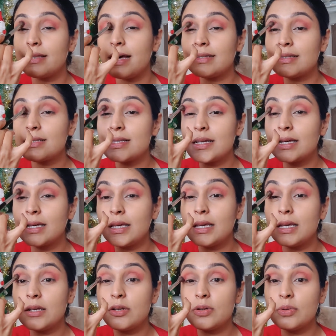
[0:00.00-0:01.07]
That's the
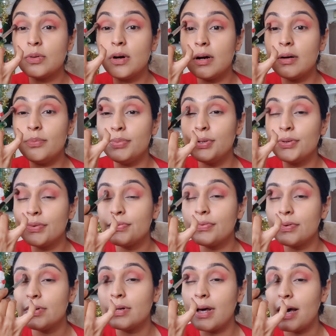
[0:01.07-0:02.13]
key to a
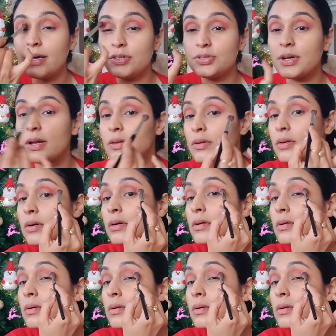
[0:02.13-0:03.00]
beautiful eyeshadow look.